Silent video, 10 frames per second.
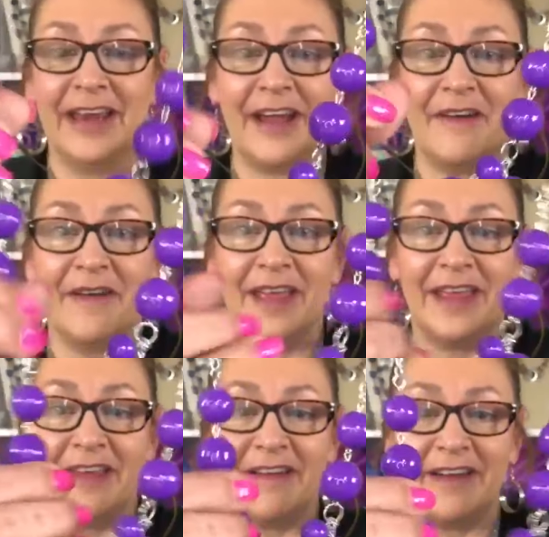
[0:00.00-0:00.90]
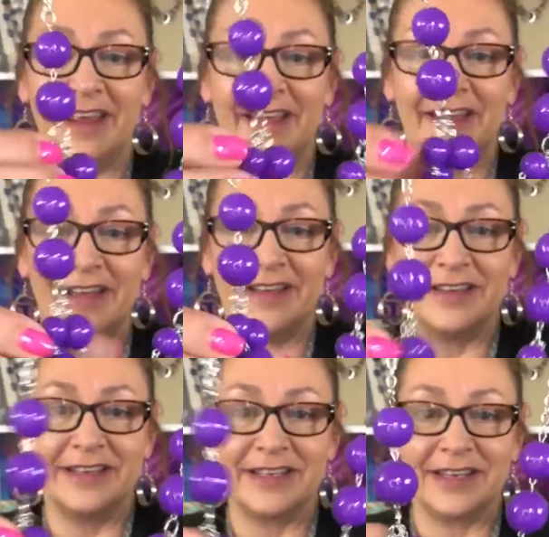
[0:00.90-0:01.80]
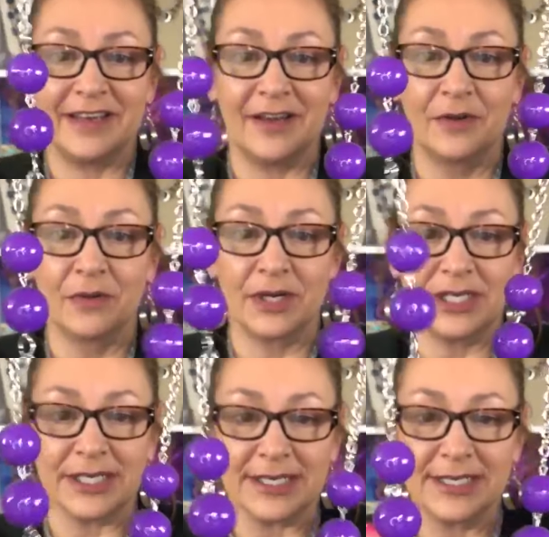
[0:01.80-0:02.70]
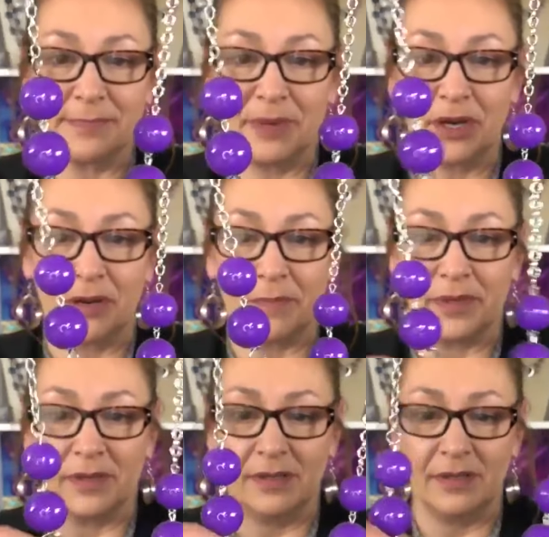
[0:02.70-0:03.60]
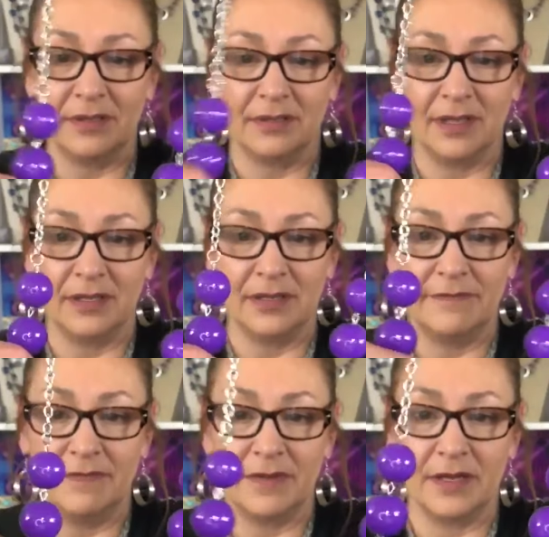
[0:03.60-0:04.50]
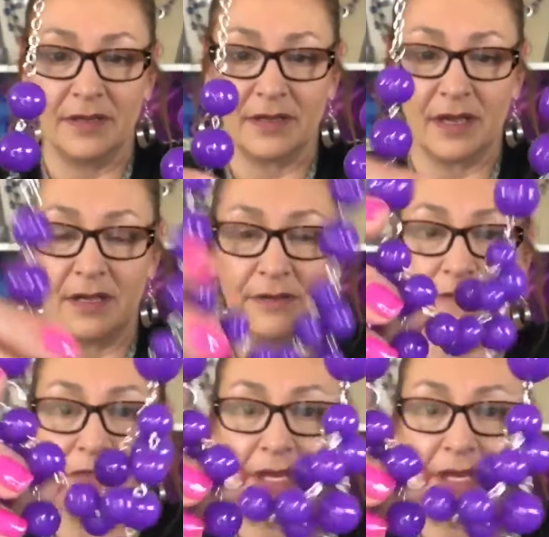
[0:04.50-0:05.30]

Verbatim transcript: Now here is a gorgeous purple, love the color of